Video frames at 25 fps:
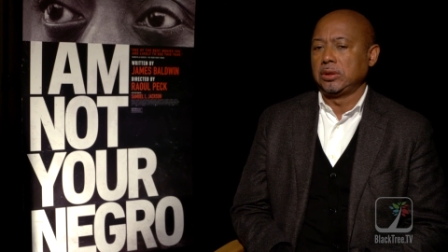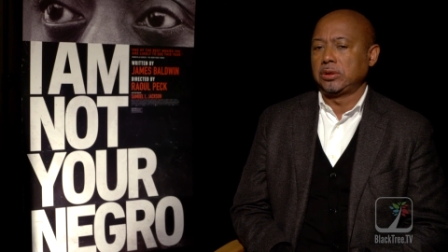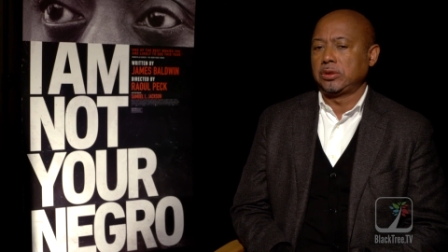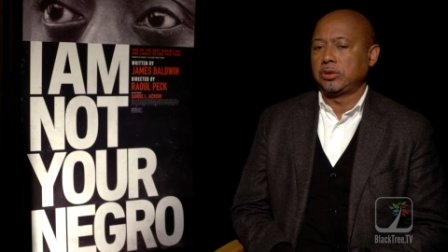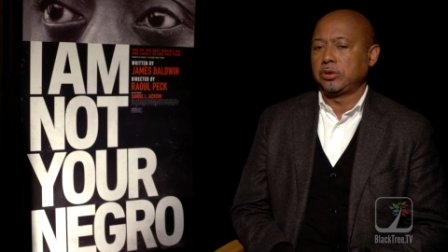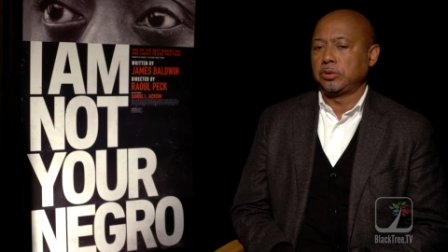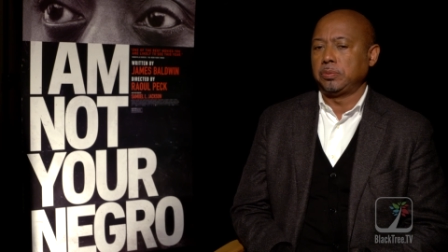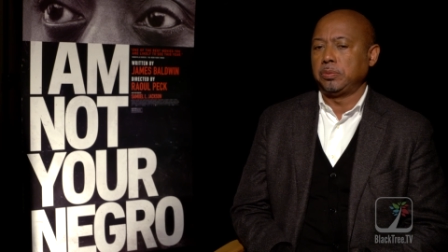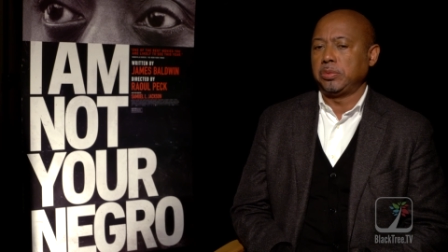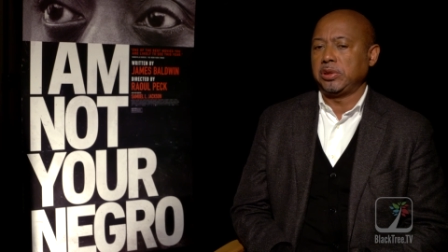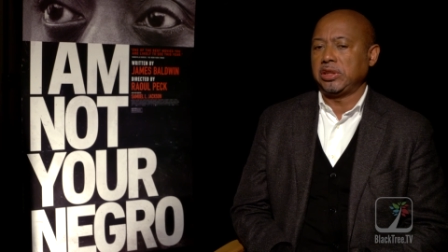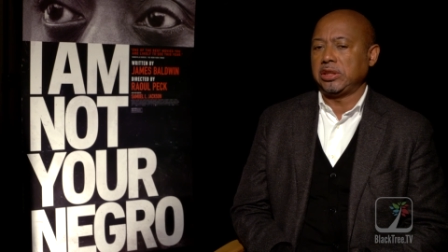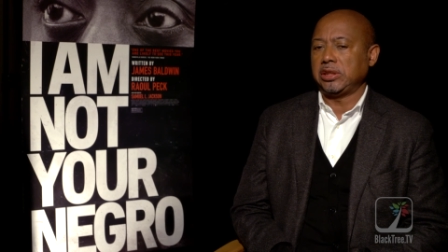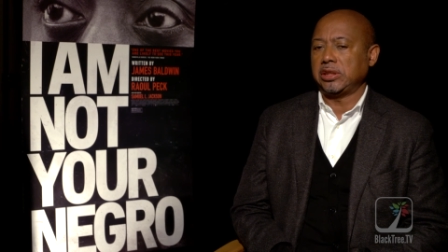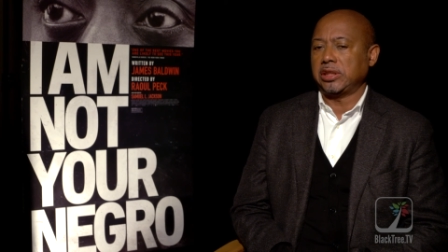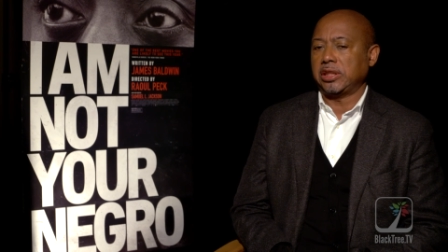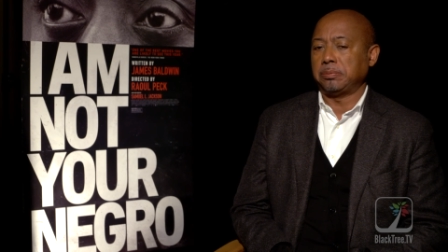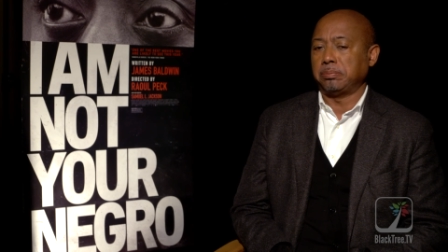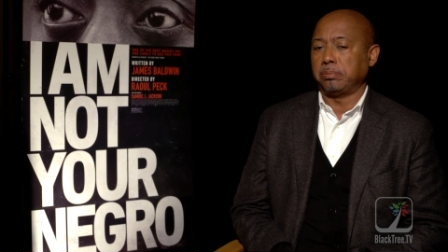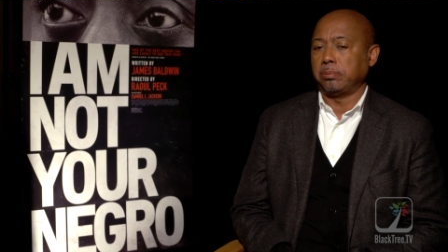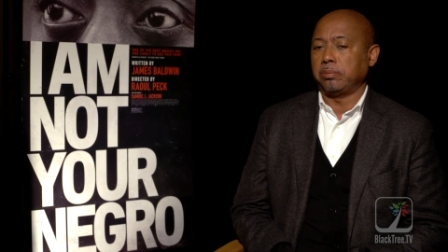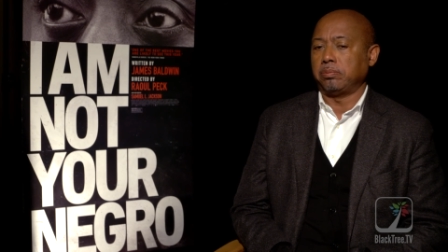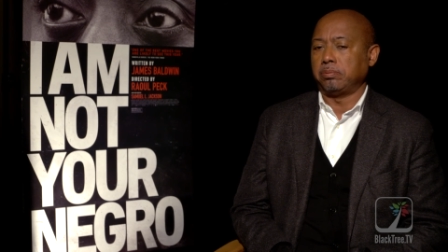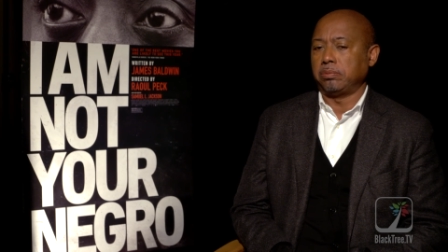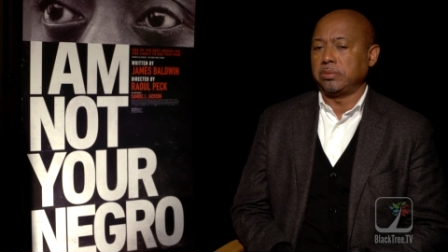to be,
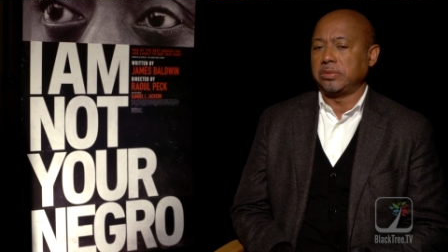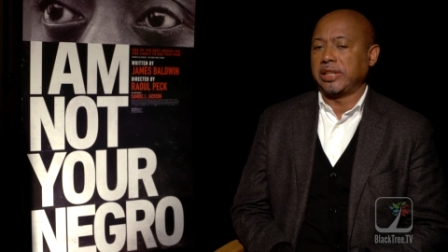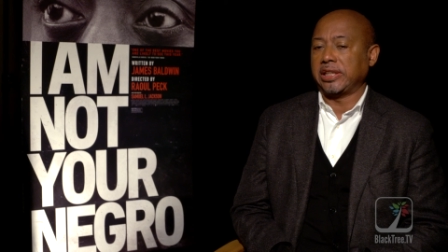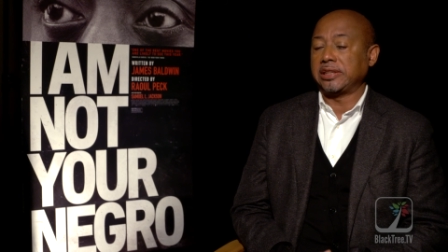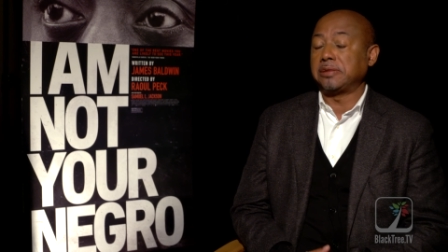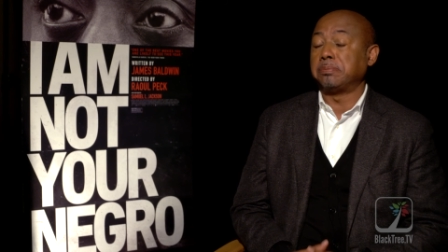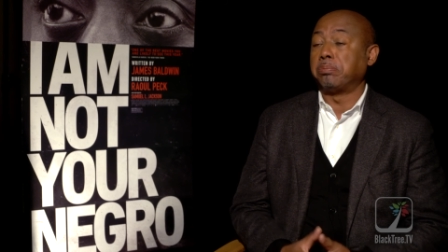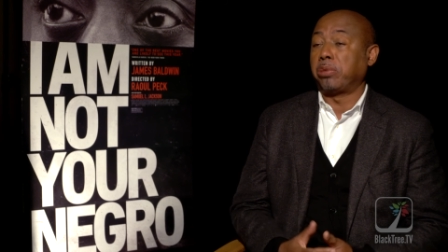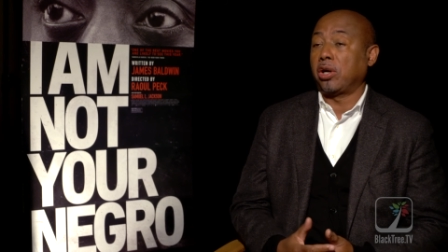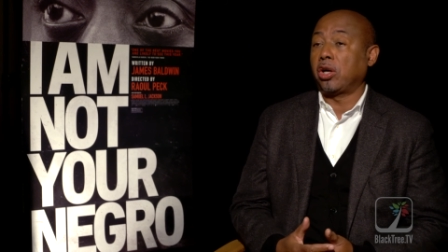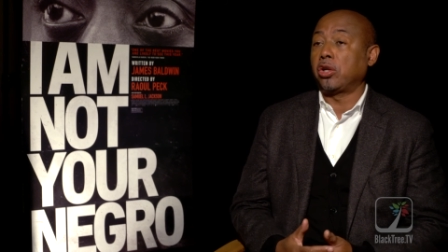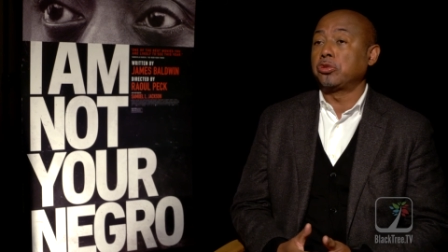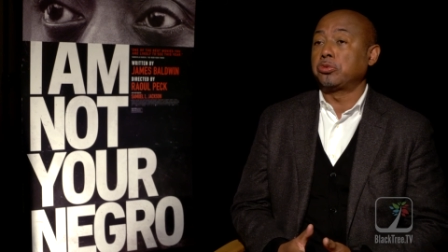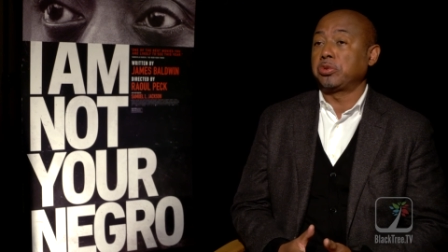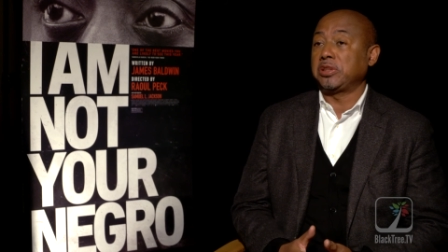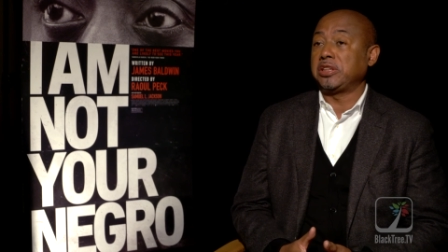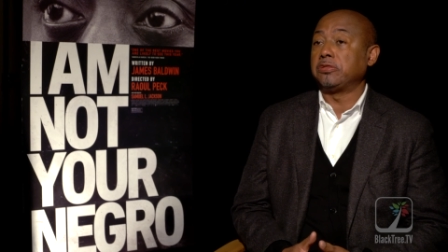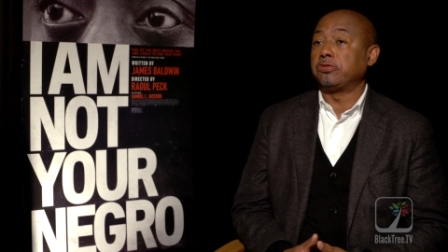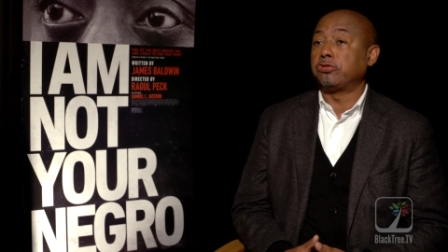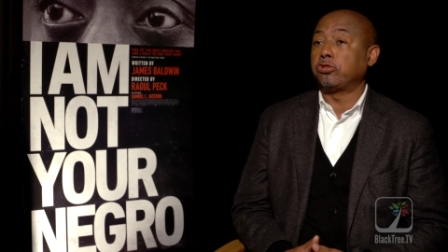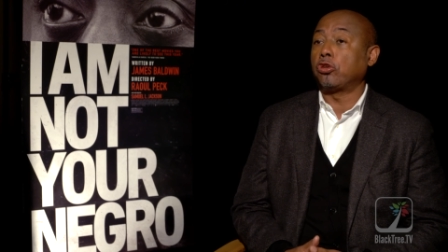and that Baldwin